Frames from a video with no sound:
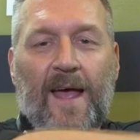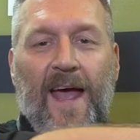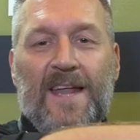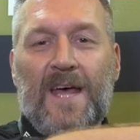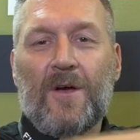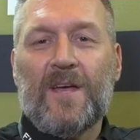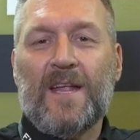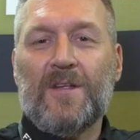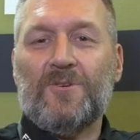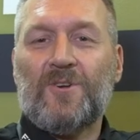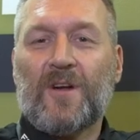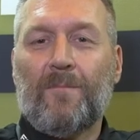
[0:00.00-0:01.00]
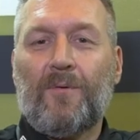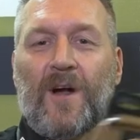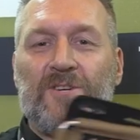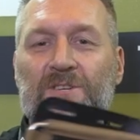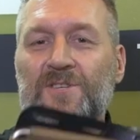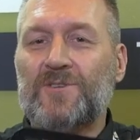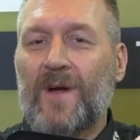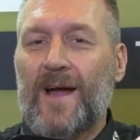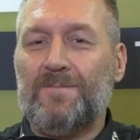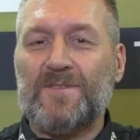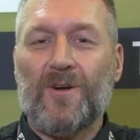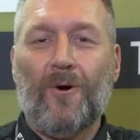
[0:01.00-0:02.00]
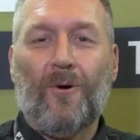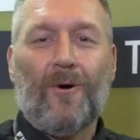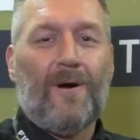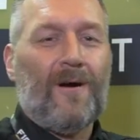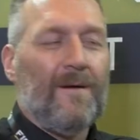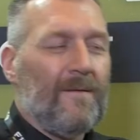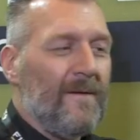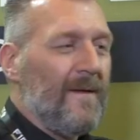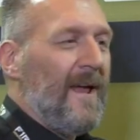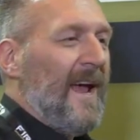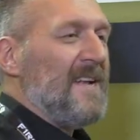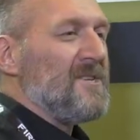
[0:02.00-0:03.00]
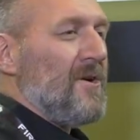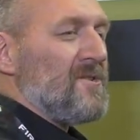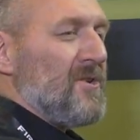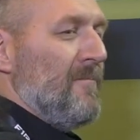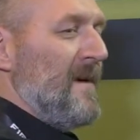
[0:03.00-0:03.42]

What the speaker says: and now you can use your compression straps, or it's also a